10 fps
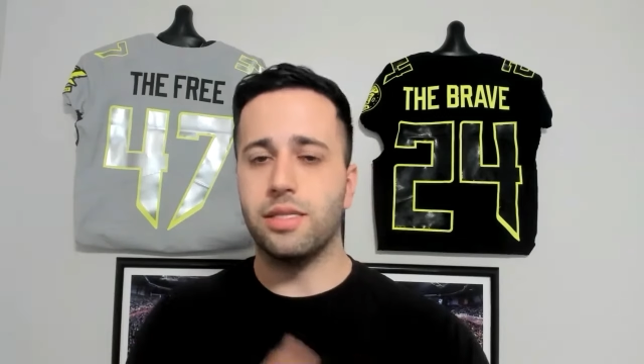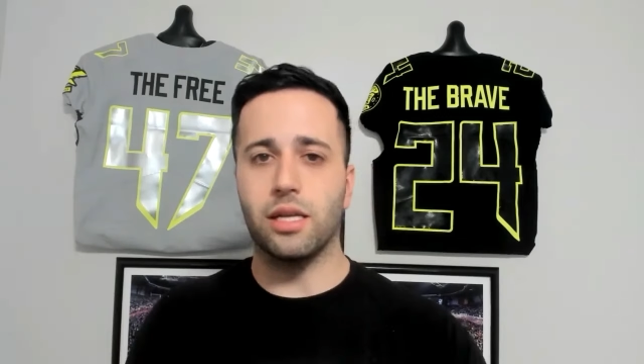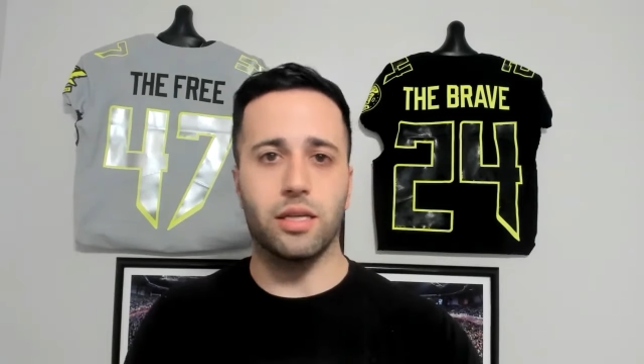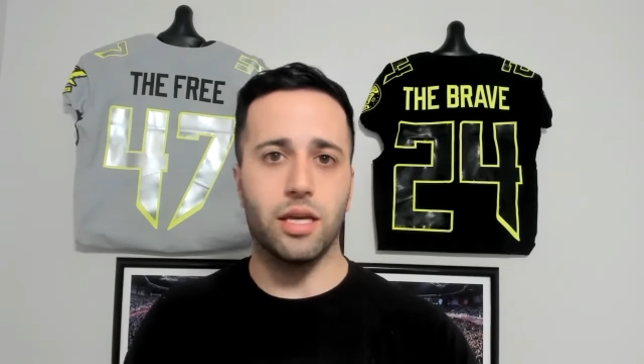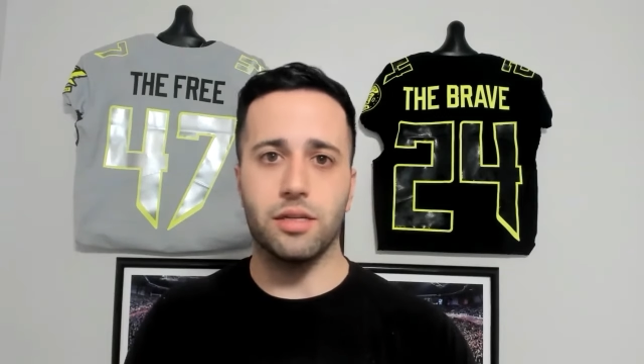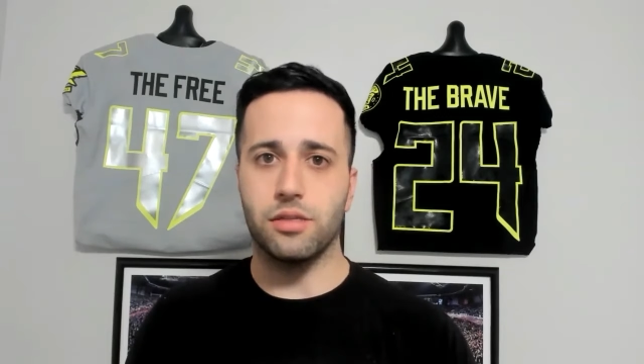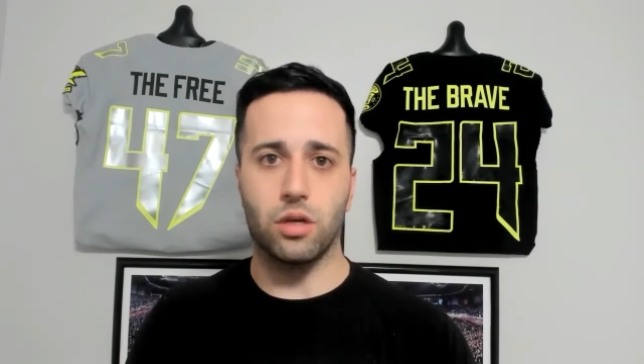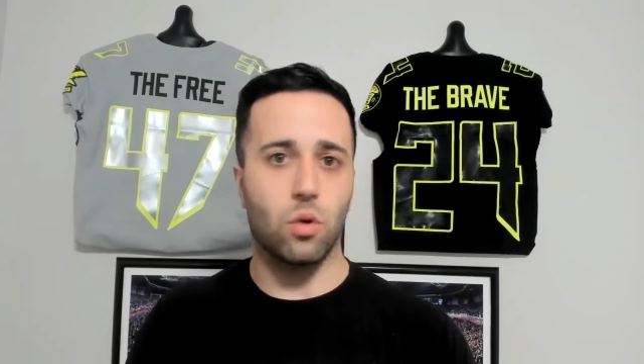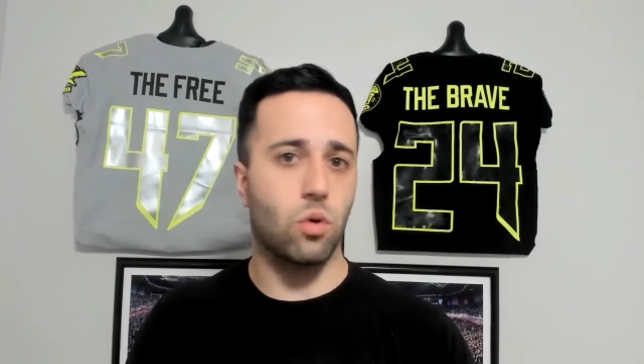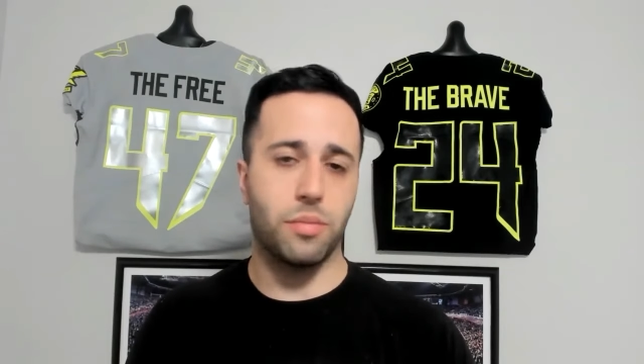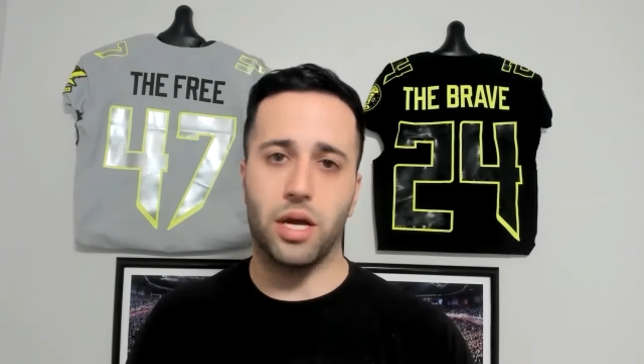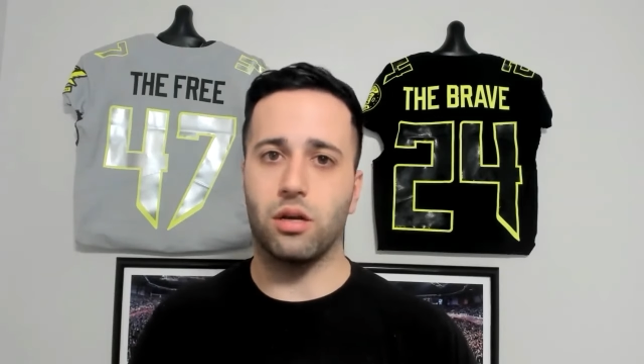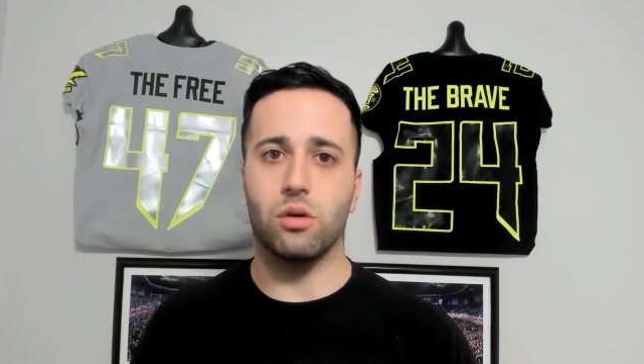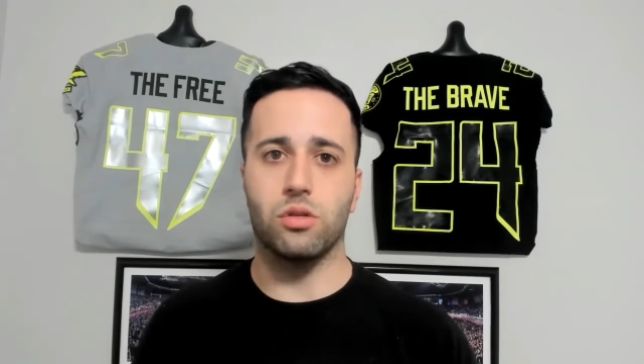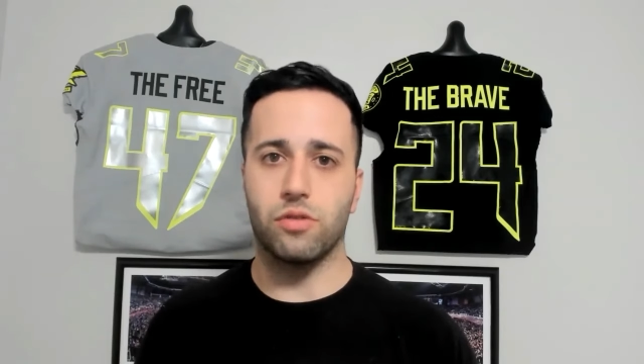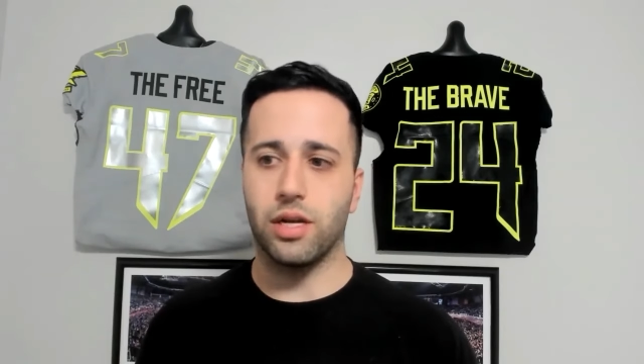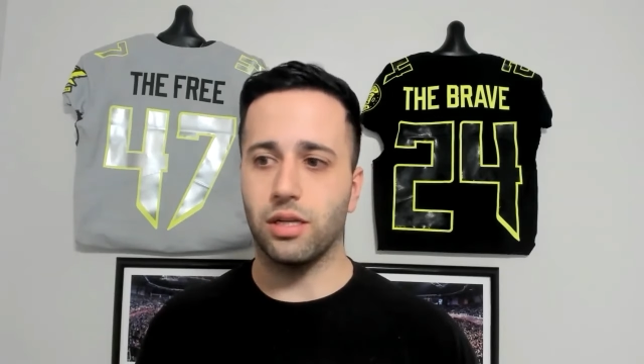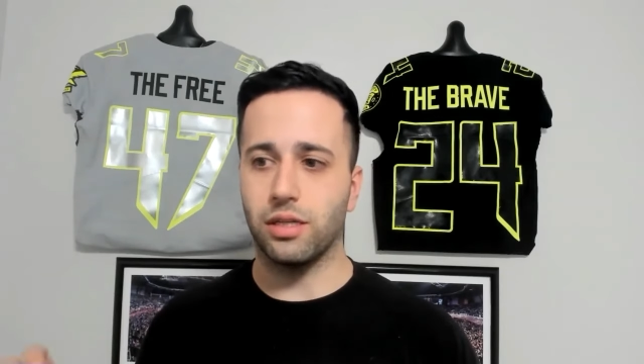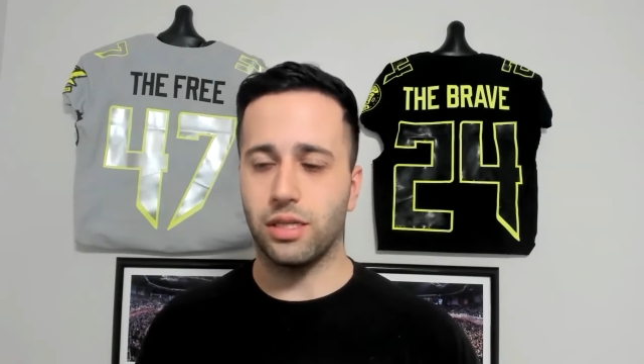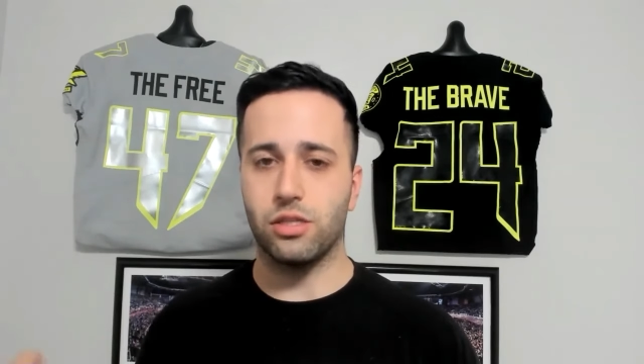delegate it to the quarterback coach, right?